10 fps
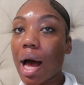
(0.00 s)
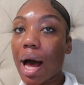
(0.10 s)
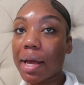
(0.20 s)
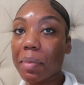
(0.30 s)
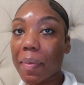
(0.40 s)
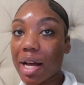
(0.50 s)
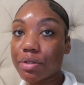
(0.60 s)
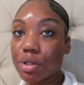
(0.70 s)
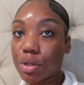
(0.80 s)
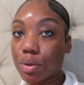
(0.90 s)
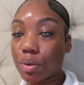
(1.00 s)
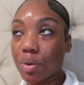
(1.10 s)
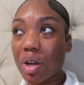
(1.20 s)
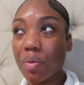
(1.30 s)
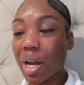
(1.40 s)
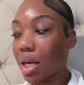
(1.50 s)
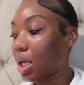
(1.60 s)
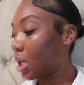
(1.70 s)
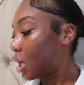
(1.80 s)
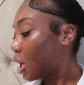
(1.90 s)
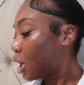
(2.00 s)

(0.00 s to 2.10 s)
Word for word: i'm about to get ready